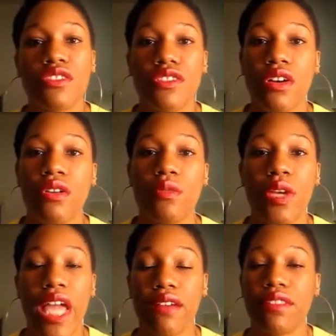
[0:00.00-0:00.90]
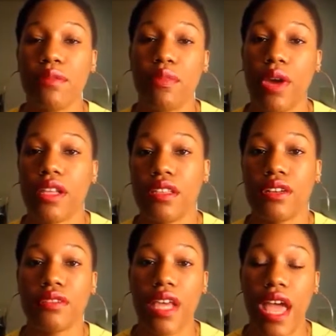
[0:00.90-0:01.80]
So we have to break
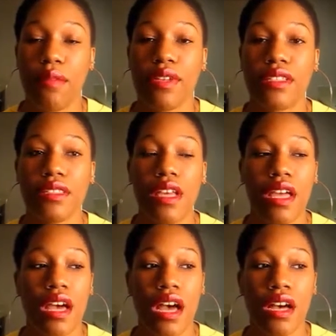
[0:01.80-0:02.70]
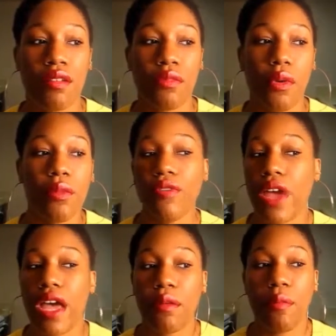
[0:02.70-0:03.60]
those habits. When we've
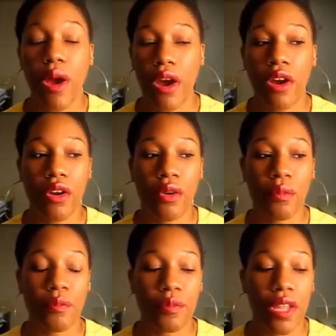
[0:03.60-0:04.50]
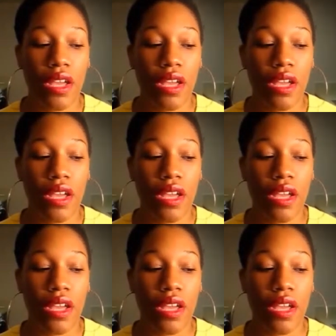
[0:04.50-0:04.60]
had a perm,